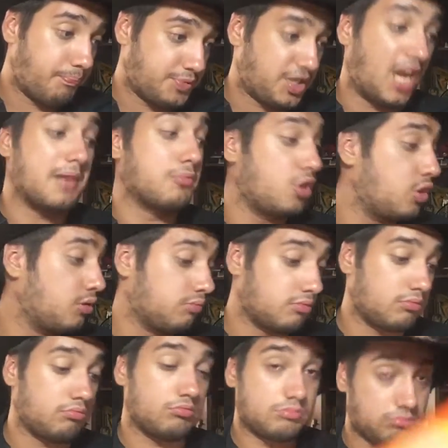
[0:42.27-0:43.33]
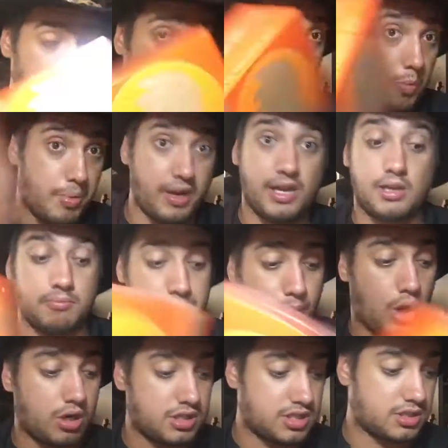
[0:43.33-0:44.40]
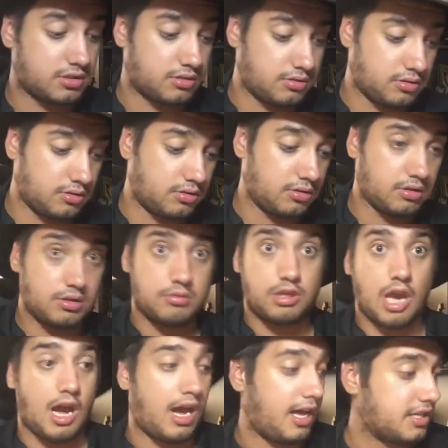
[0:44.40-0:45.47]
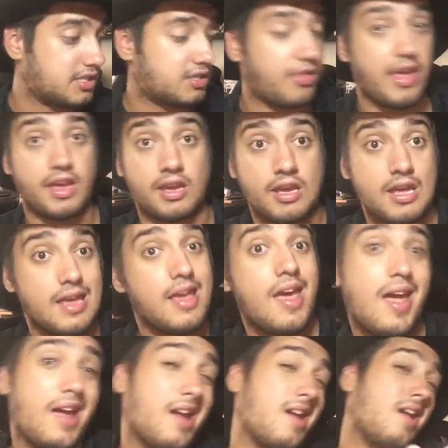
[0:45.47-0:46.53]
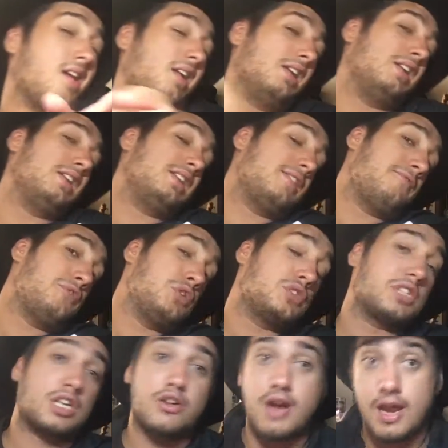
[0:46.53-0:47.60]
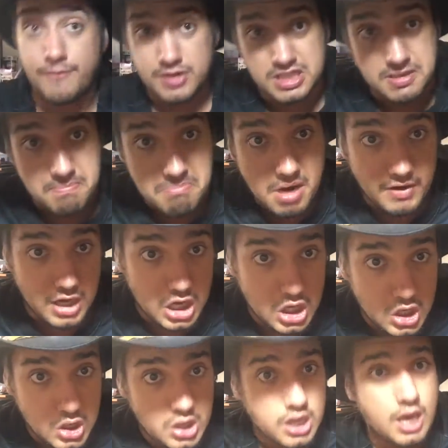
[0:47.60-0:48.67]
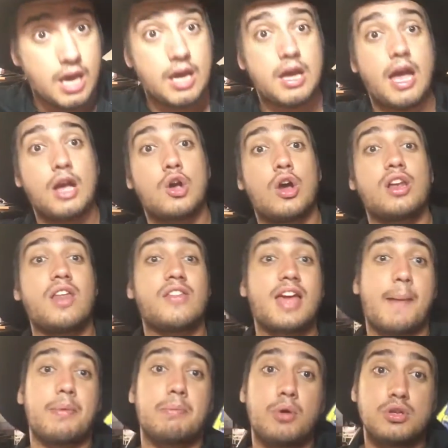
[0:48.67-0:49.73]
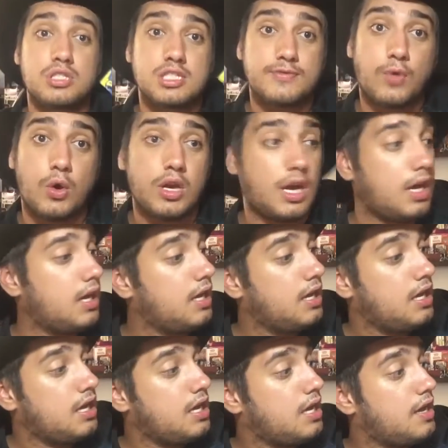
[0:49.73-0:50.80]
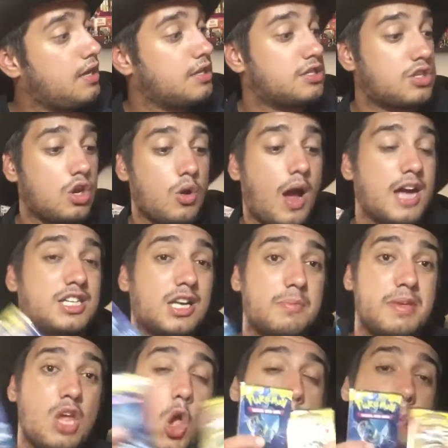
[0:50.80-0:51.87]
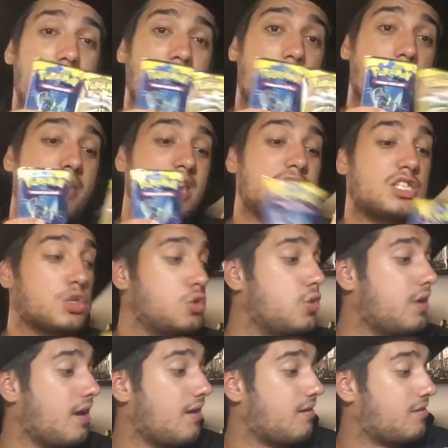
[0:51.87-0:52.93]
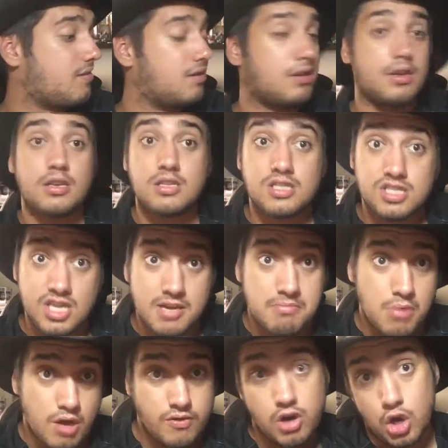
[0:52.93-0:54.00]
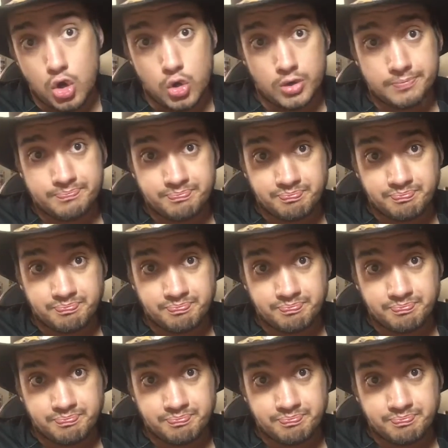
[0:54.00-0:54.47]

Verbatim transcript: Sun and Moon opening box cards thing. And if you stick around for tomorrow, I got another couple boosters for you. So I shall be opening up these two tomorrow.